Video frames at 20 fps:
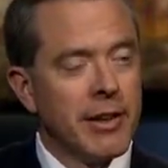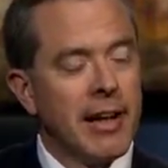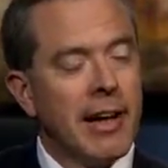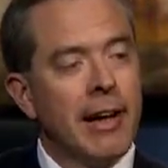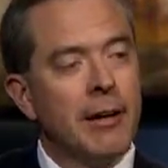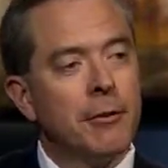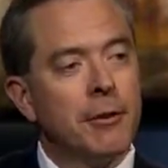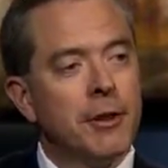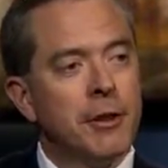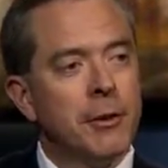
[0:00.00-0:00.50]

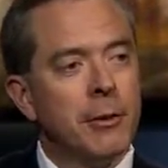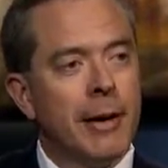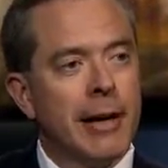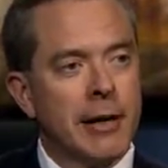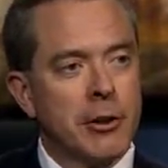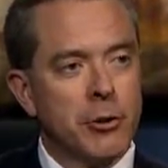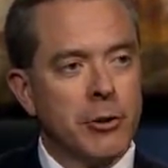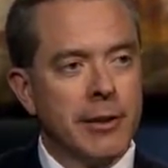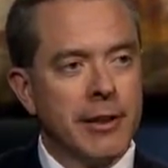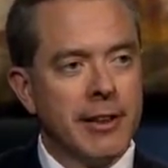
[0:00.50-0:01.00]
How do you
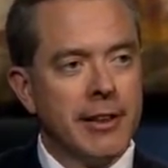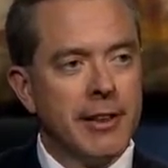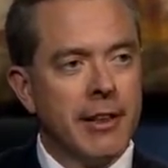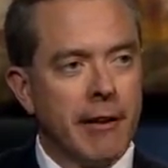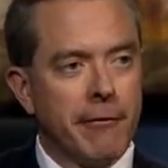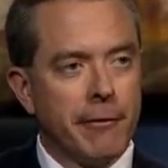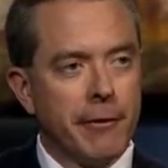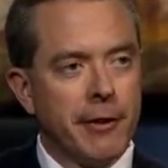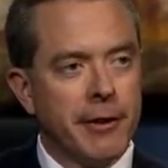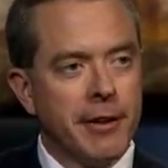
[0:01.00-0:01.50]
actually
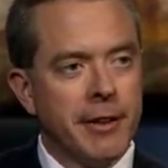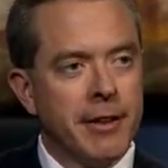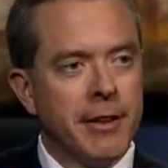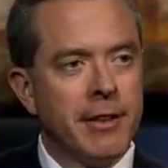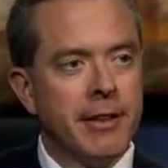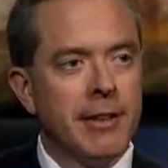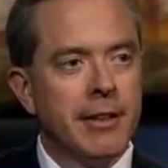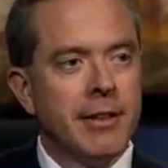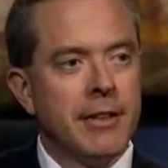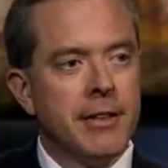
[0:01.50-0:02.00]
govern
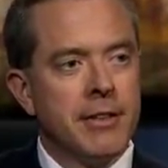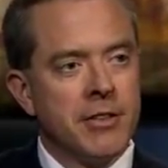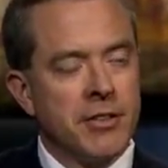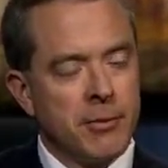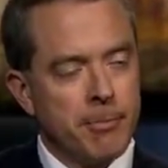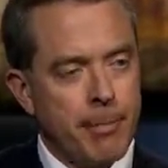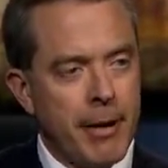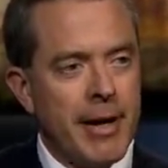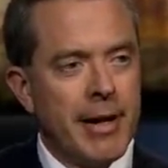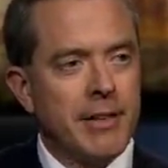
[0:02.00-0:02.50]

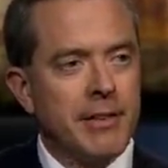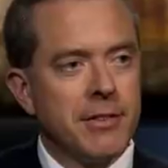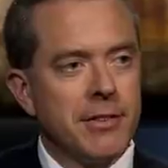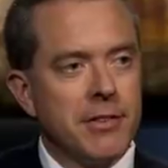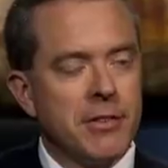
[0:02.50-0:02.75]
space?